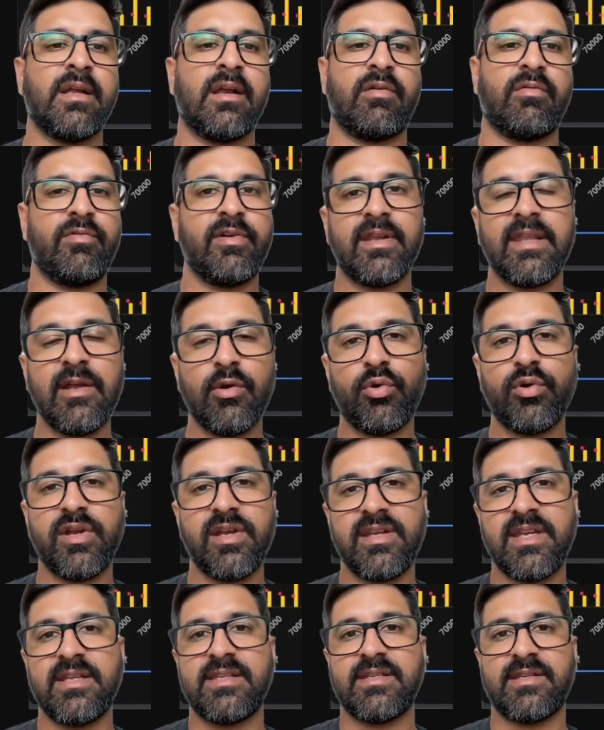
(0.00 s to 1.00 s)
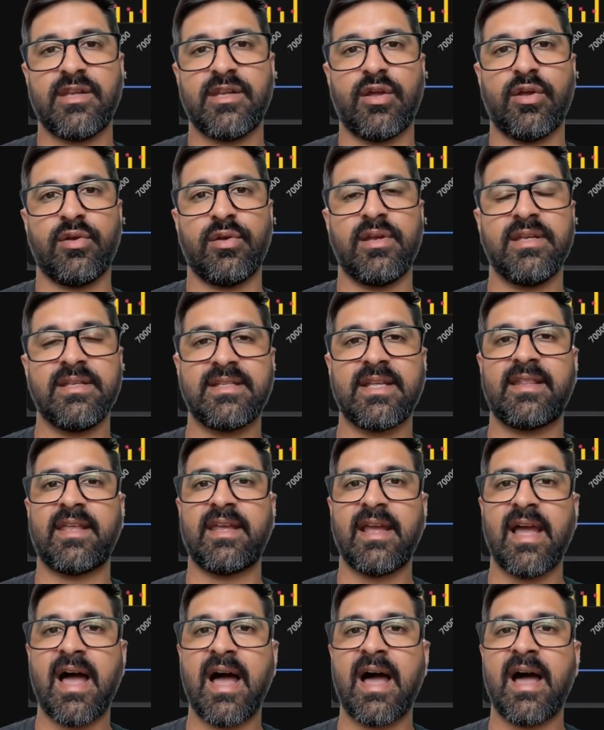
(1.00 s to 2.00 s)
Really, all you need to know is that
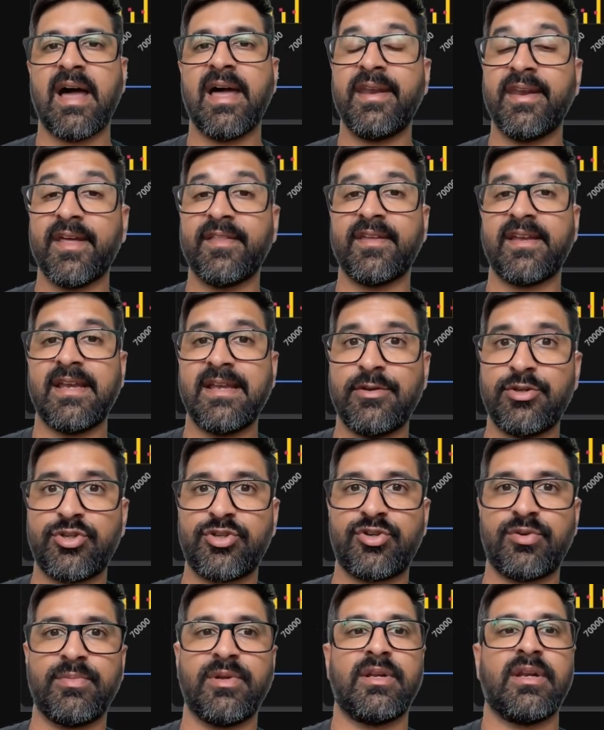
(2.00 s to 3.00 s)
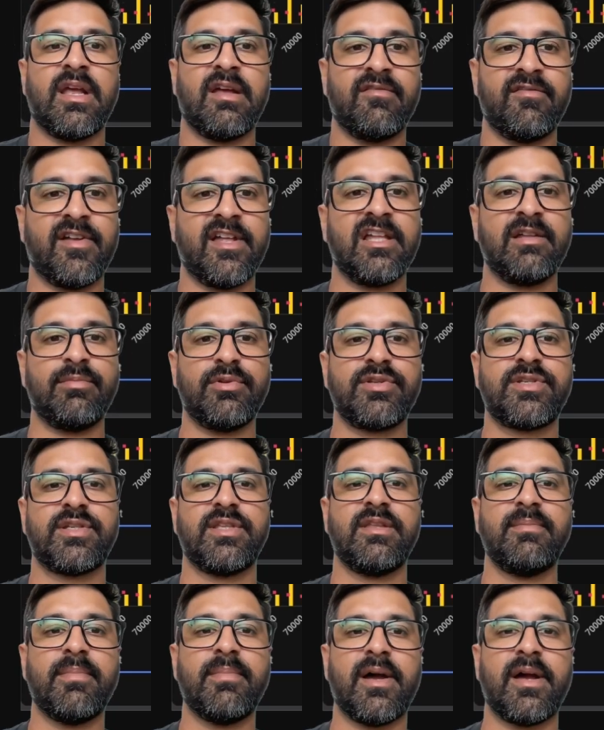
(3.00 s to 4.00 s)
they are another instrument available to
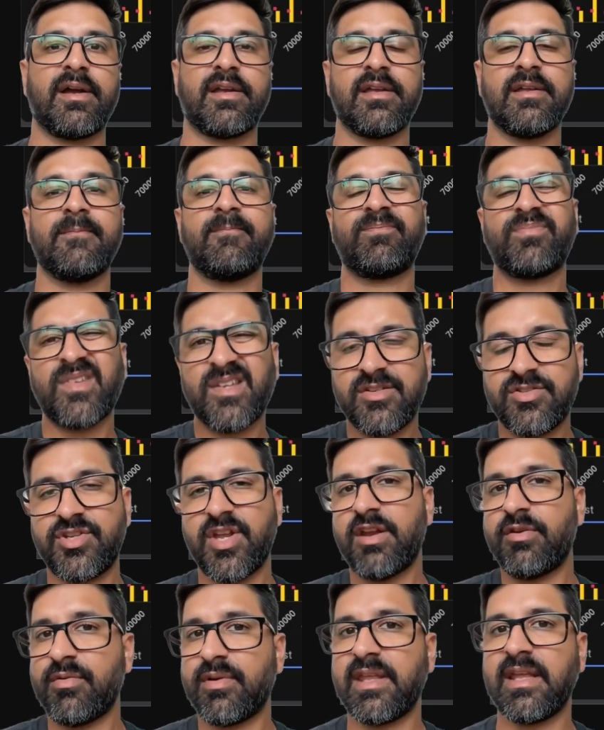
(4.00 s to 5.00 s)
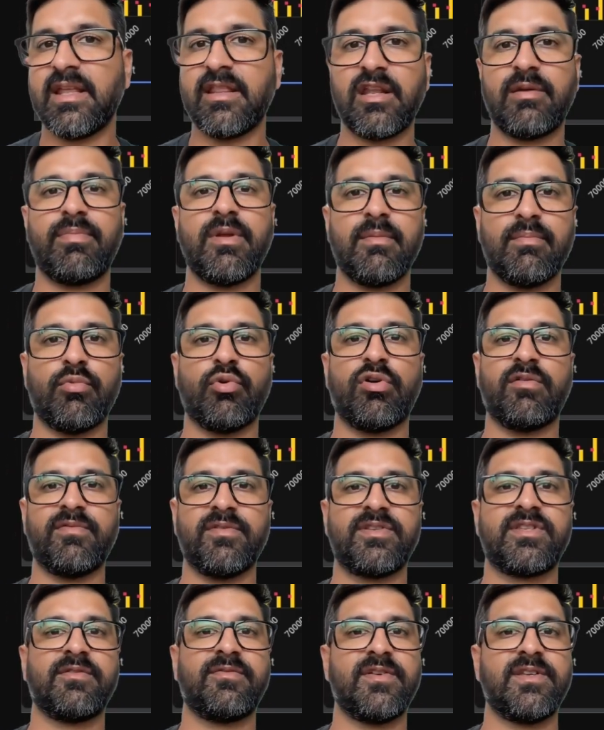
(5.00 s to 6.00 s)
the market, generally a little bit more of a
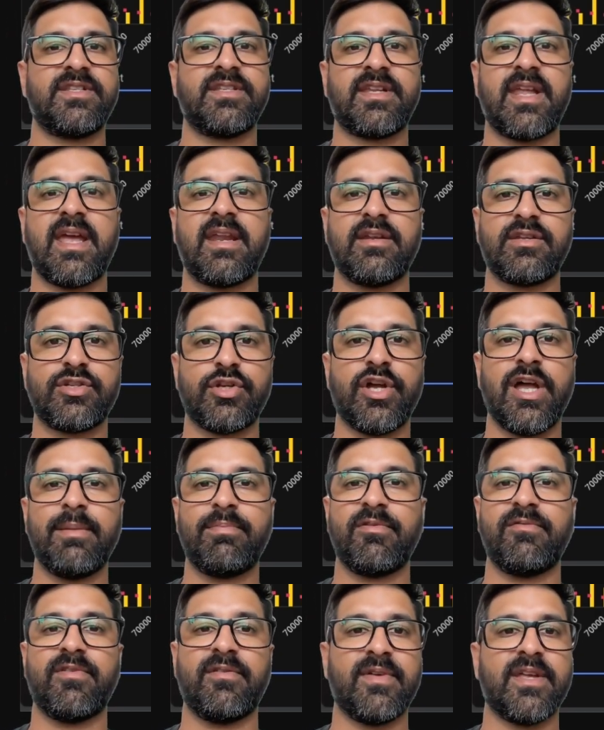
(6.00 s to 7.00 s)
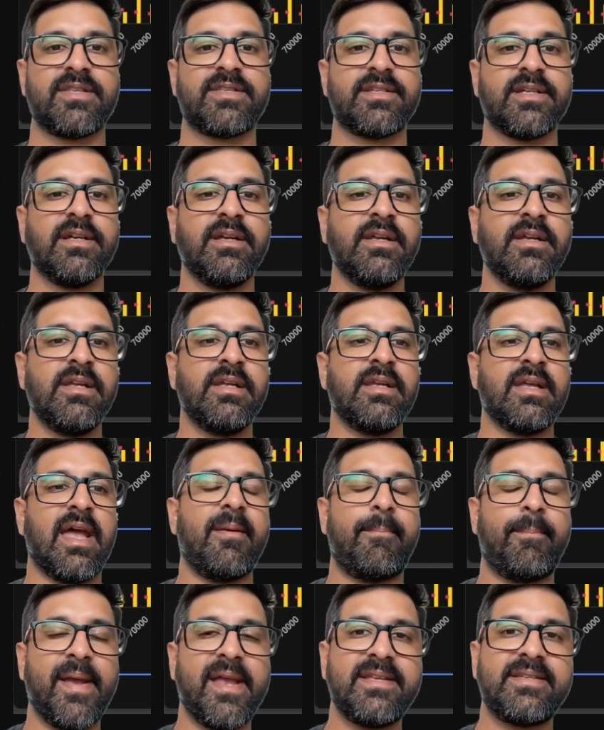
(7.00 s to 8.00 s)
sophisticated type of investor
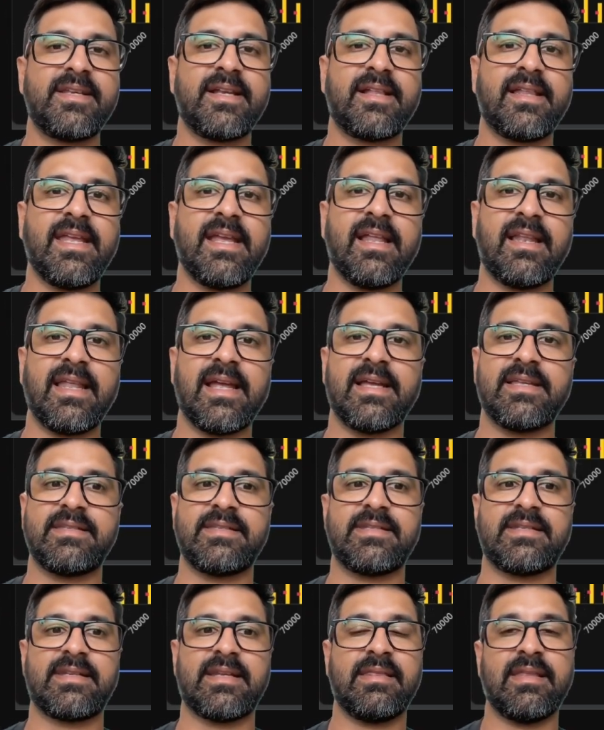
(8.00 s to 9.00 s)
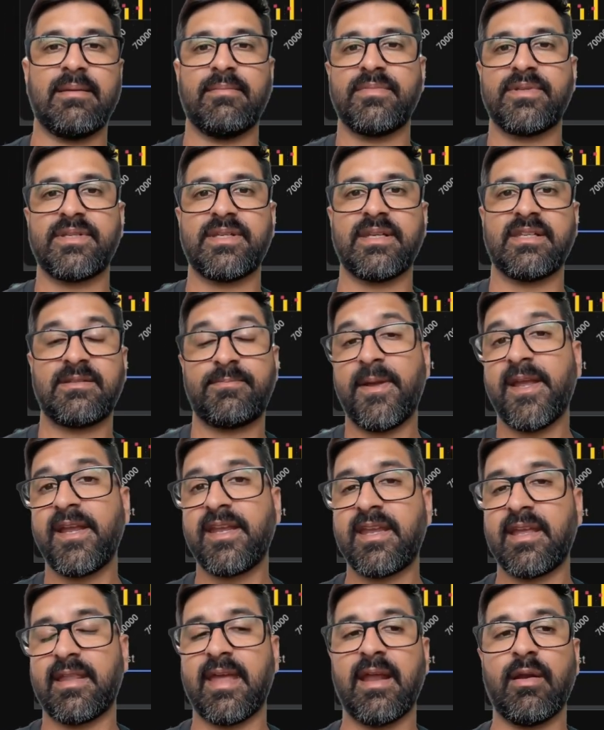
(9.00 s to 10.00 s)
that basically allows them to
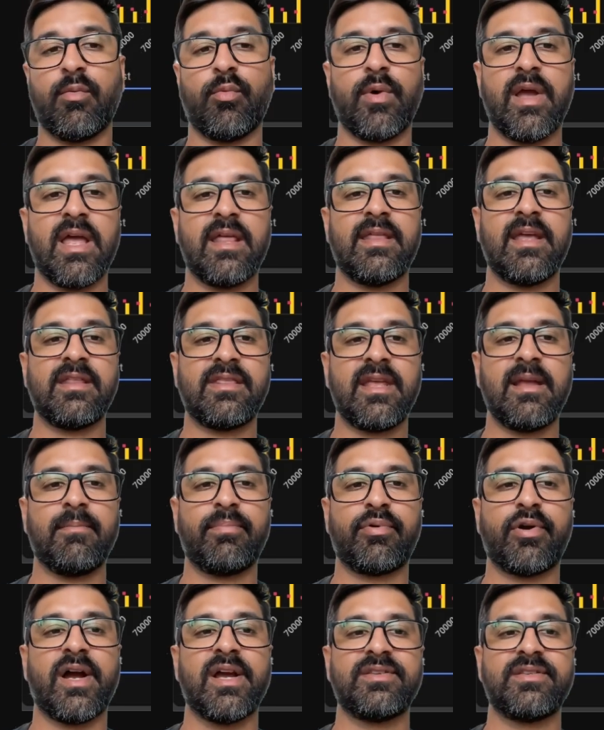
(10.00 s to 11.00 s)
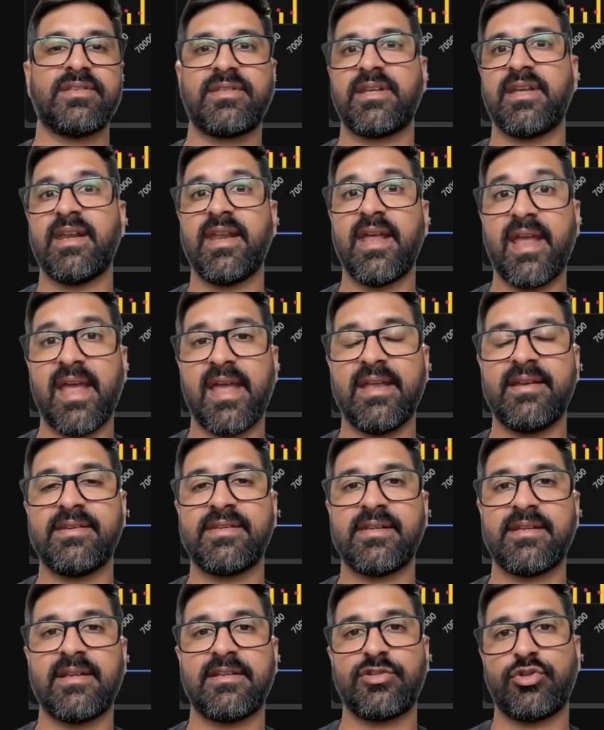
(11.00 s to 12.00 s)
speculate where they think price is going to
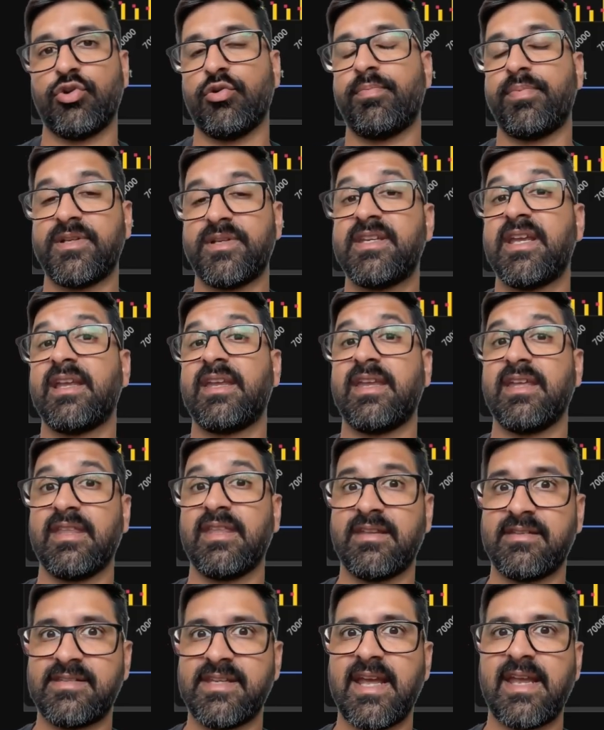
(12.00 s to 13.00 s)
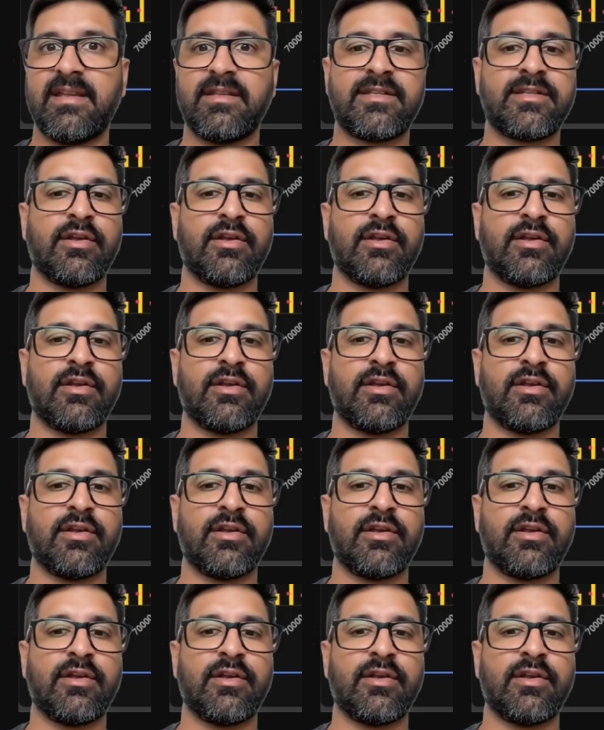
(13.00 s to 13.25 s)
head to a particular date.